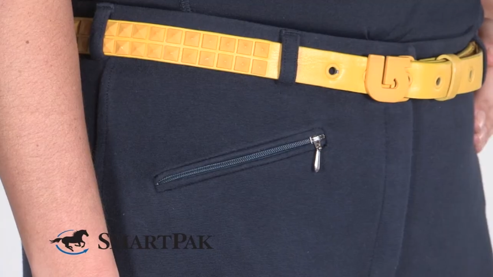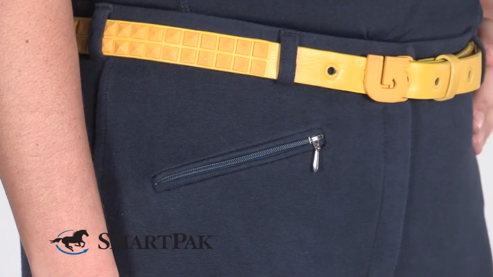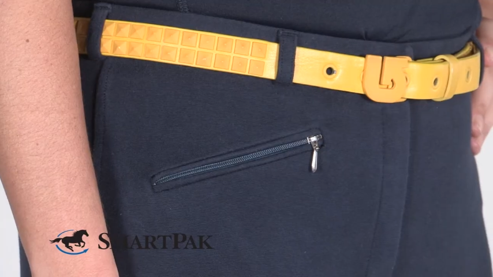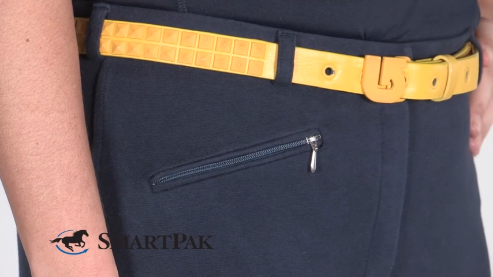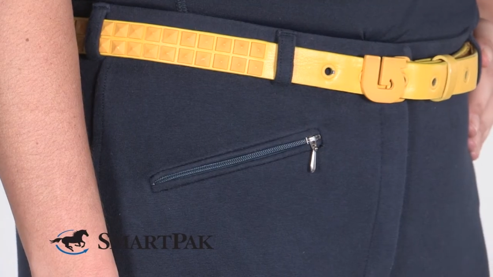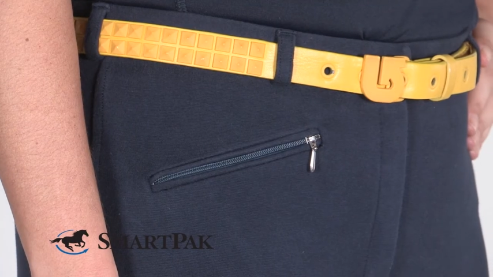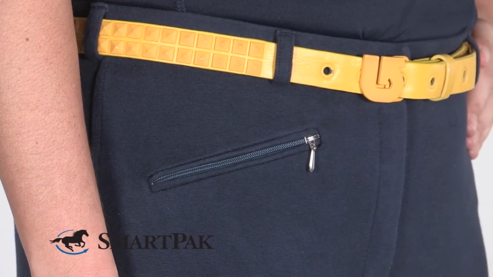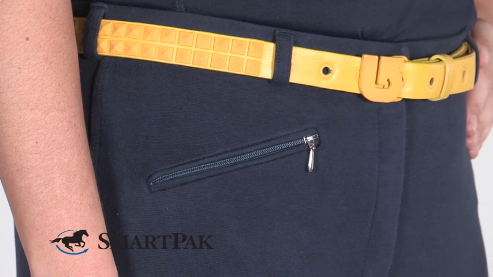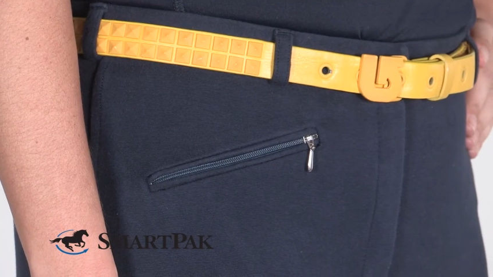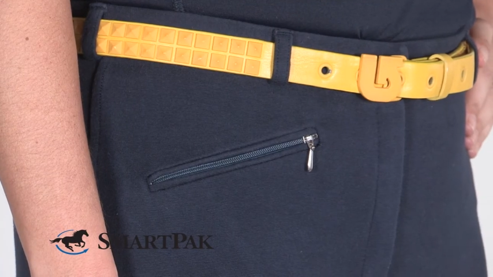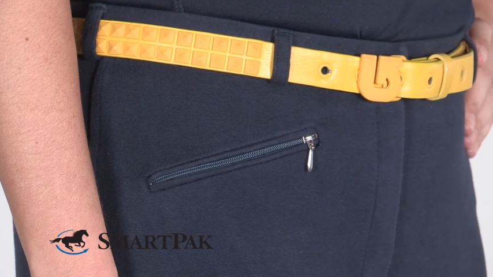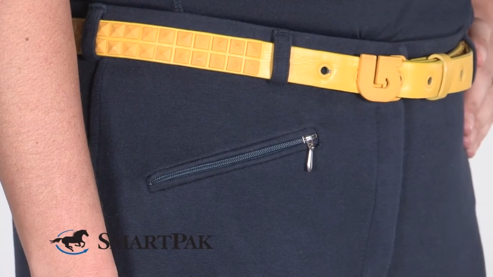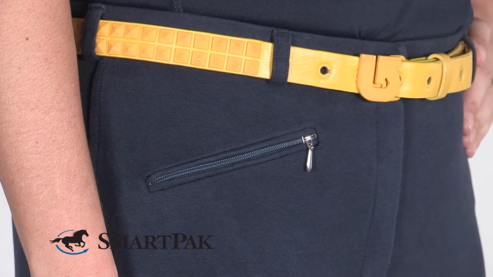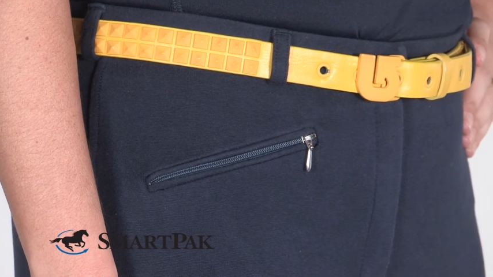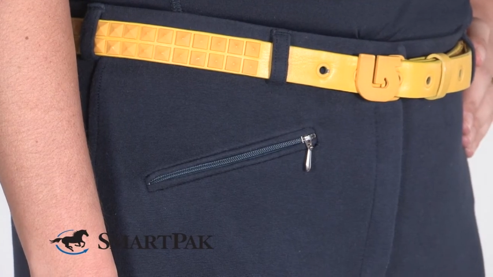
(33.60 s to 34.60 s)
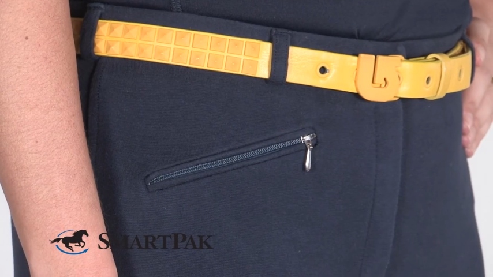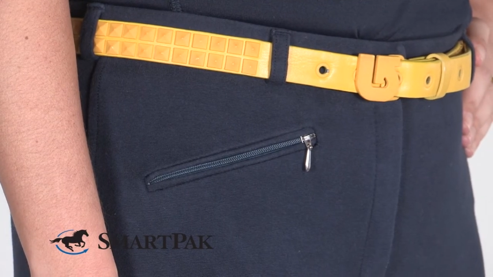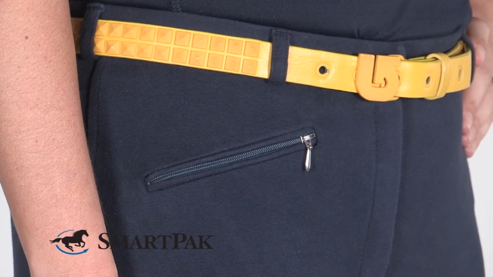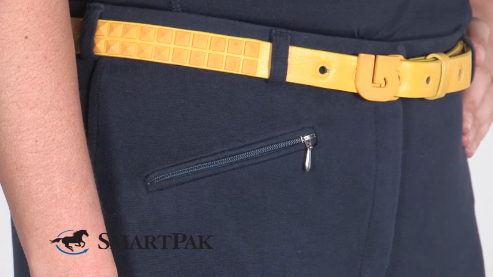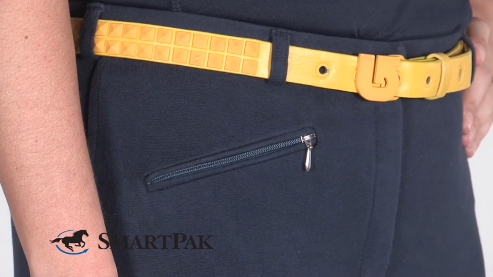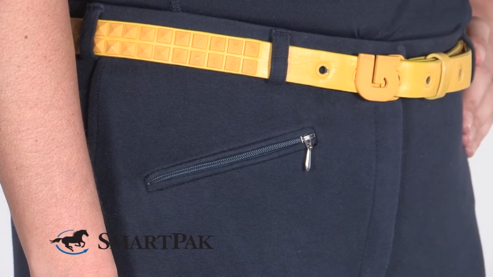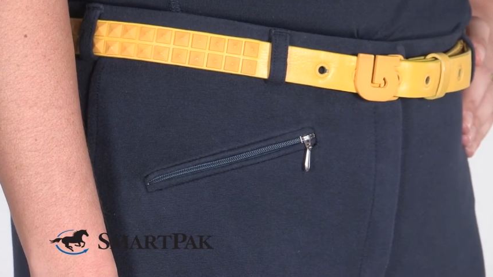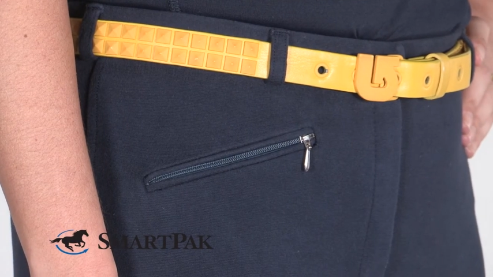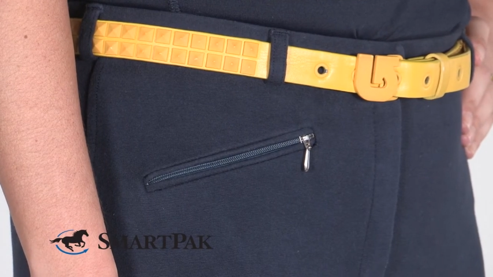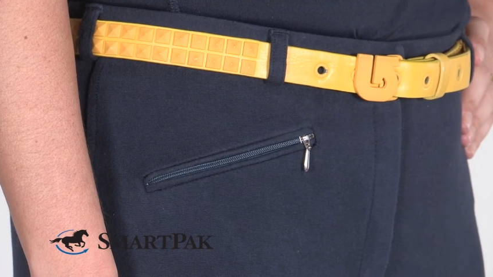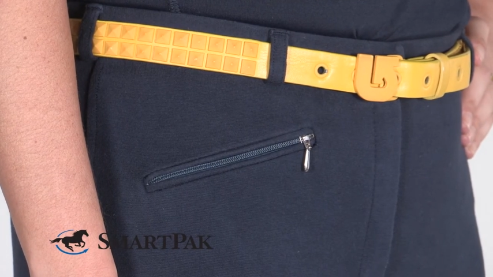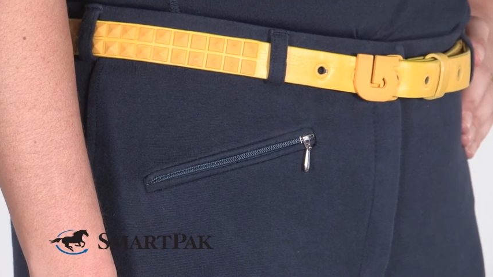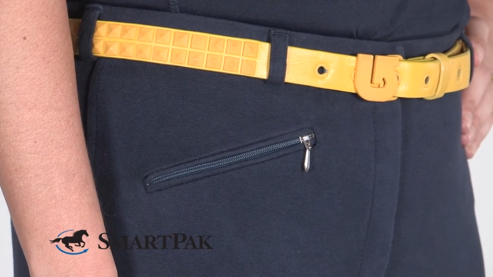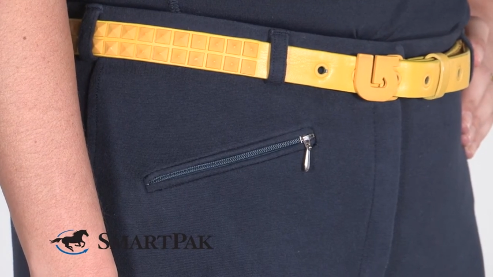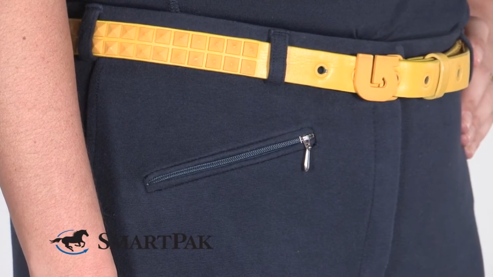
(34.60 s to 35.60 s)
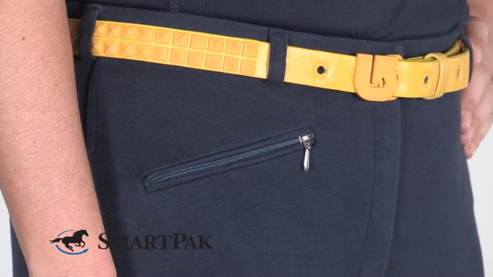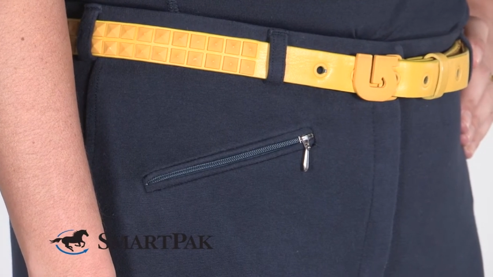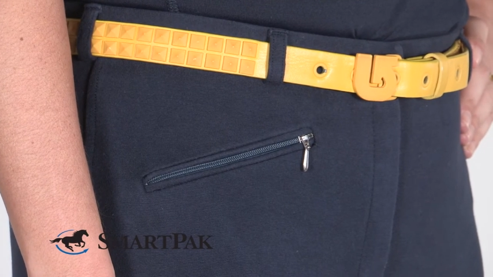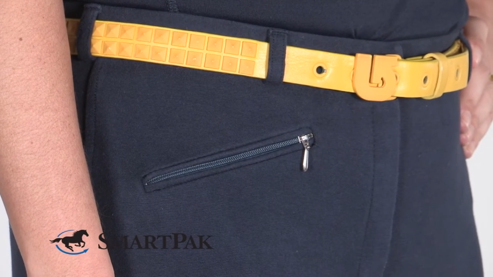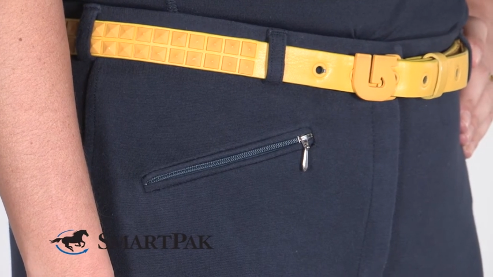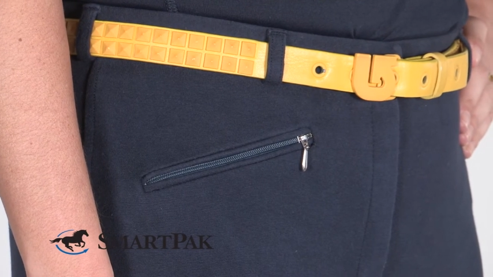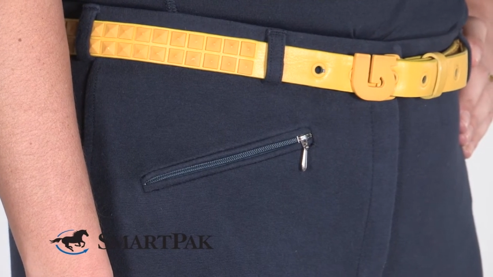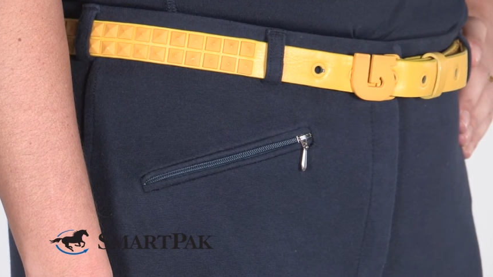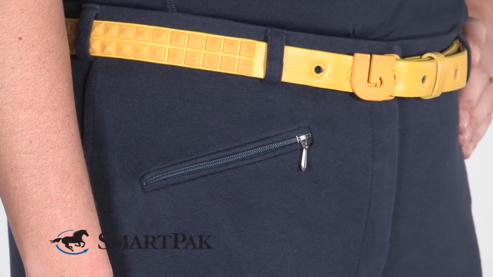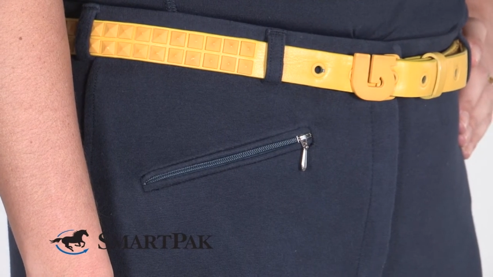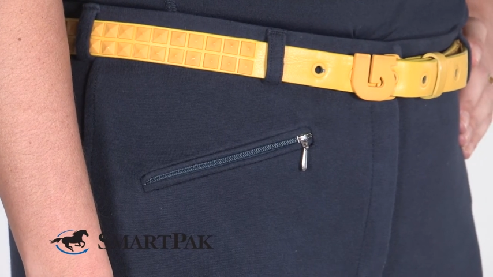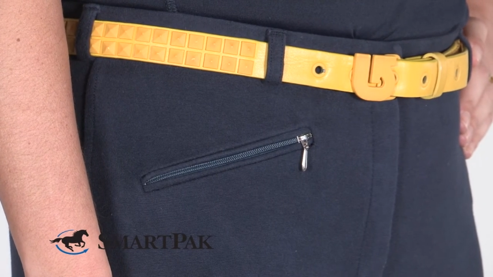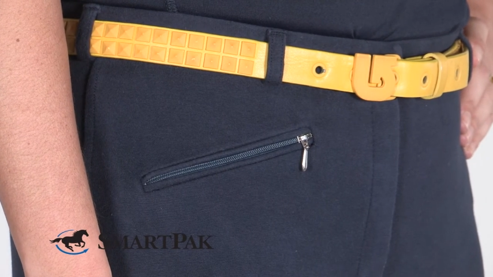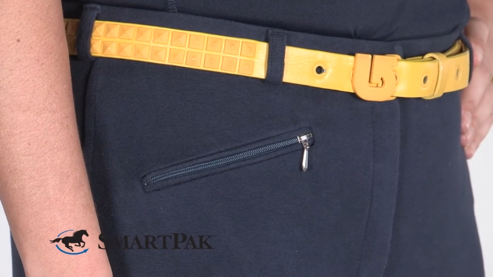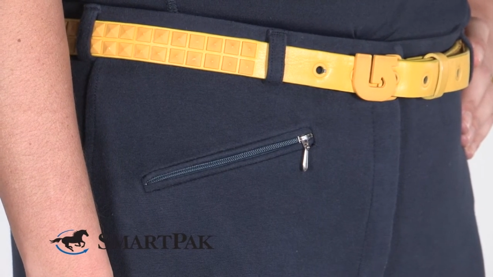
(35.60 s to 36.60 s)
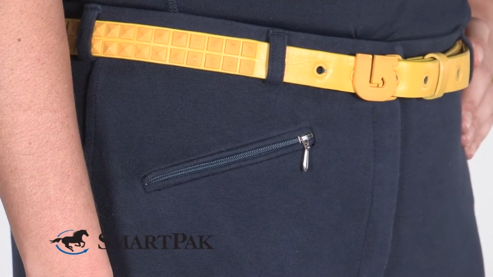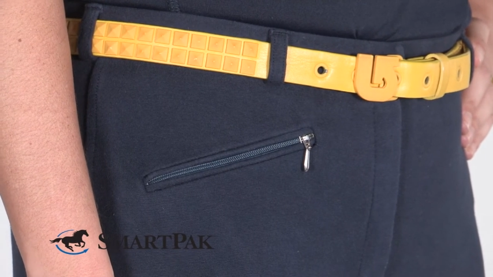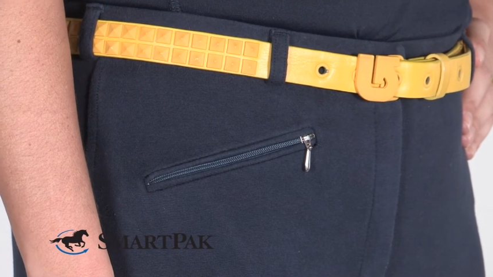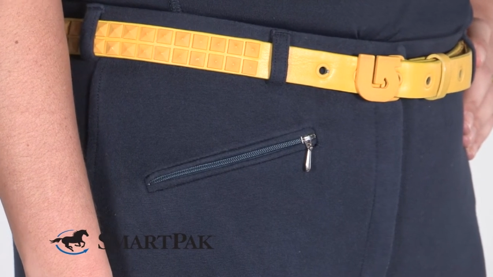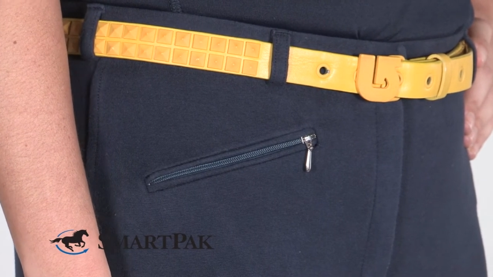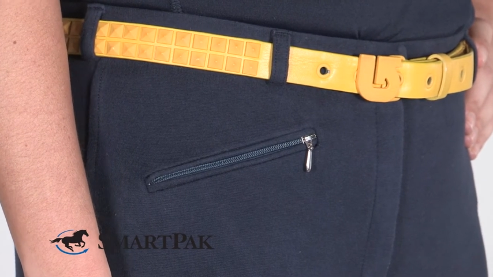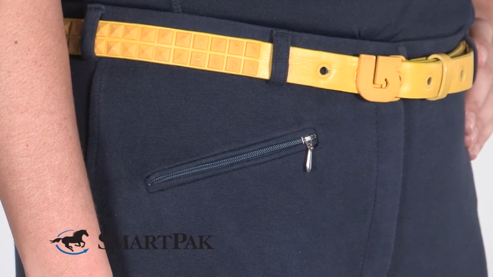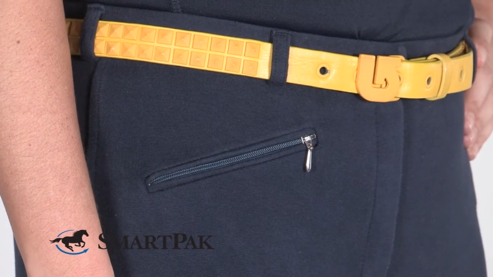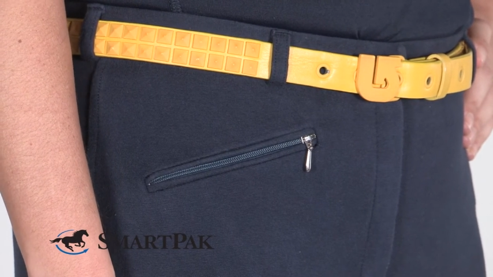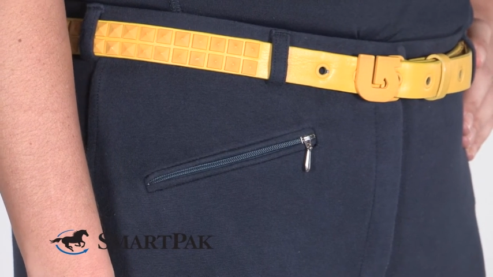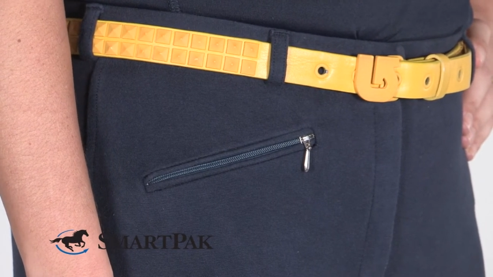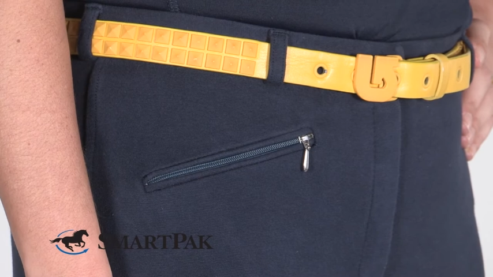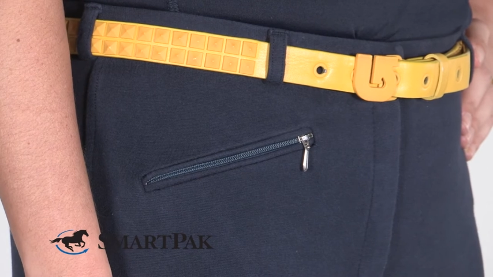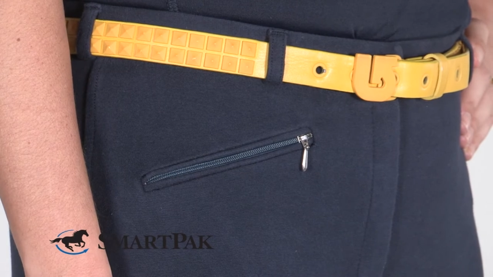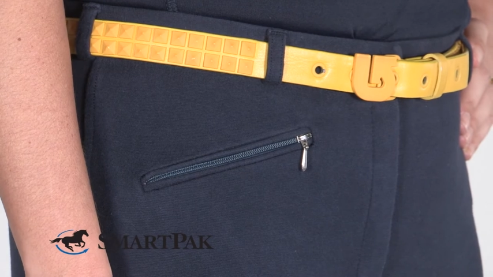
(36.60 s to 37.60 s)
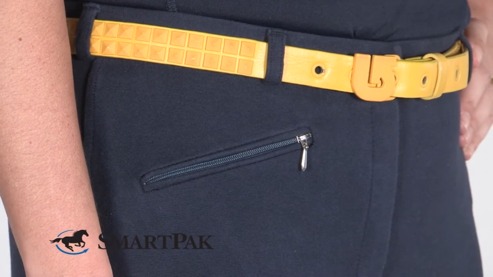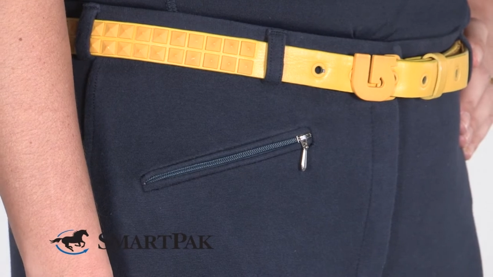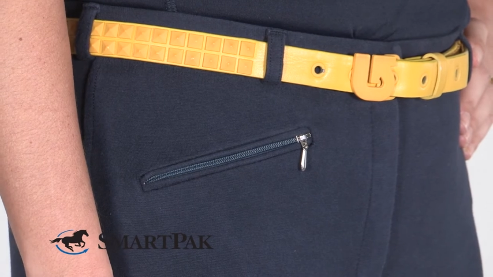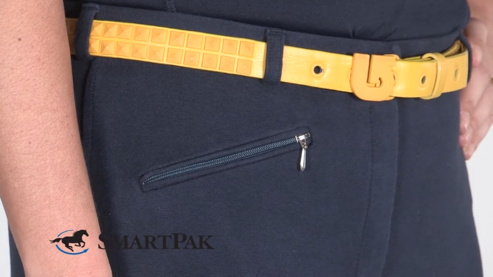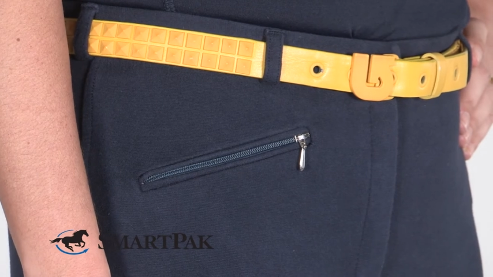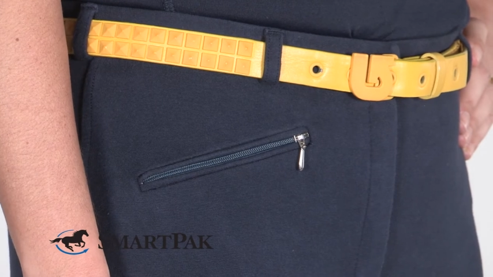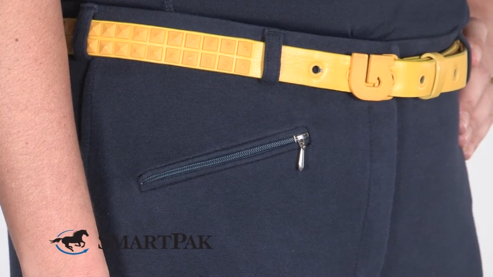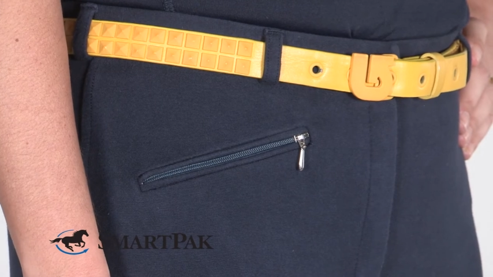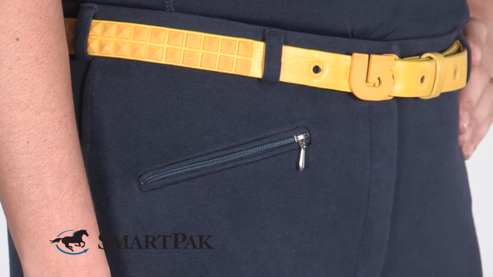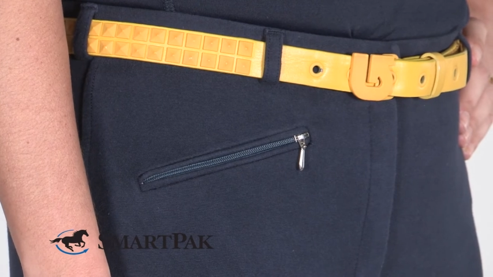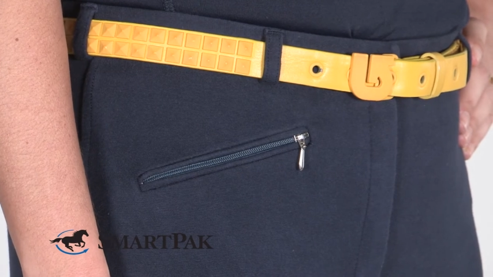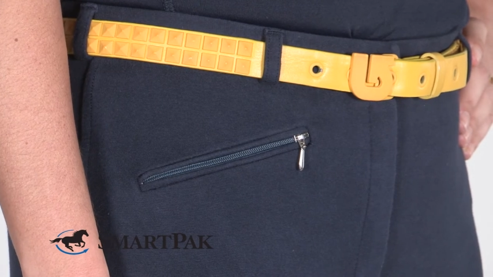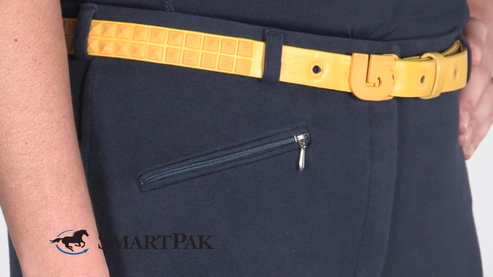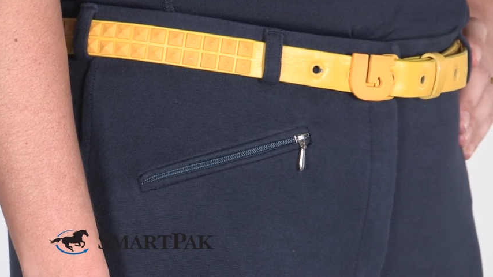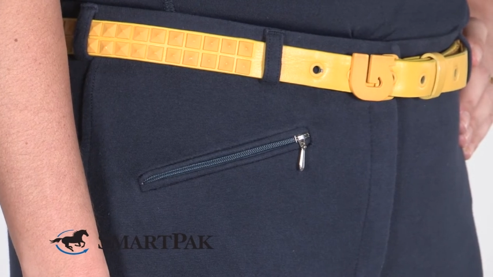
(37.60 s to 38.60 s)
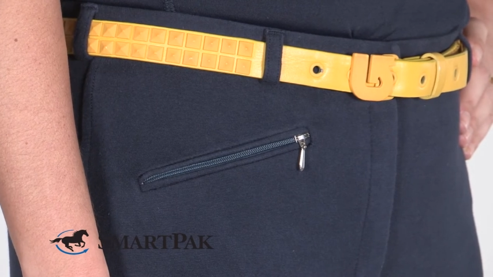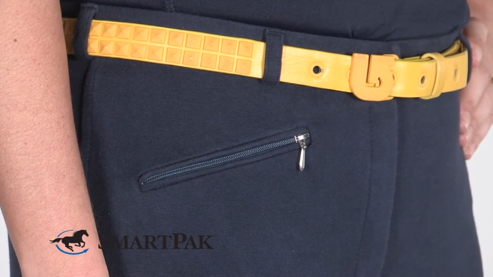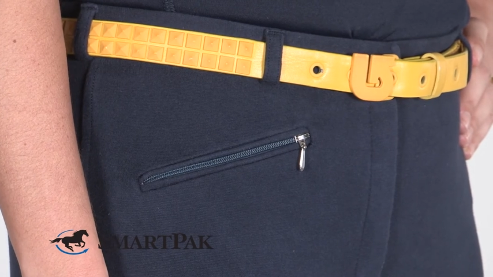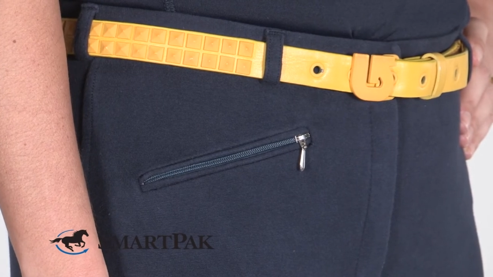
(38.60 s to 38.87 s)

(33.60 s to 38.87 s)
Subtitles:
[unreadable: no face in view]